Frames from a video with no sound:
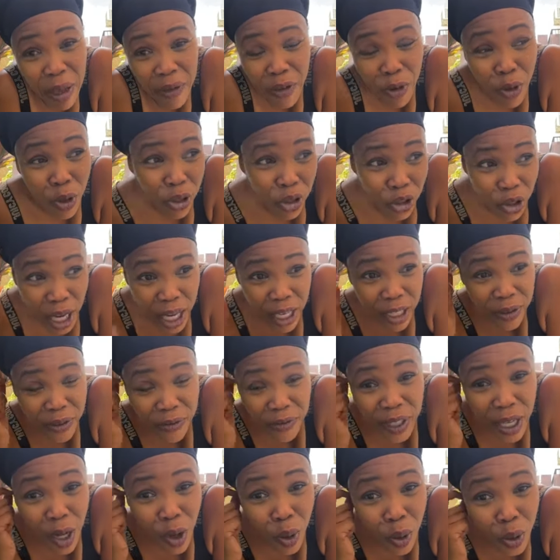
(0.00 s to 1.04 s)
Me have to go try to
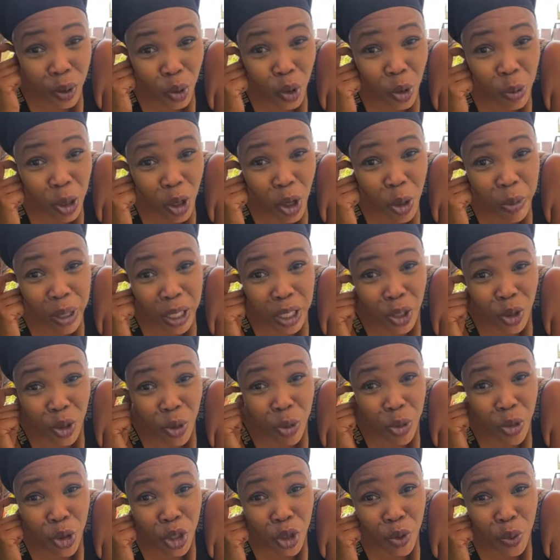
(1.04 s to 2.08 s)
figure out how me go make
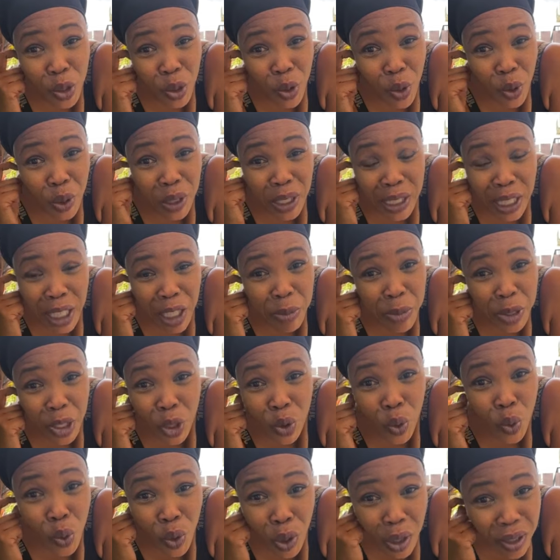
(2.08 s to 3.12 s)
some money without sell
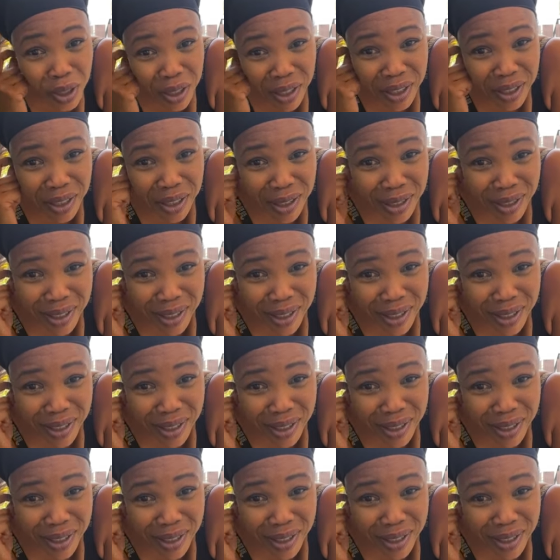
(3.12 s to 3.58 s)
me soul.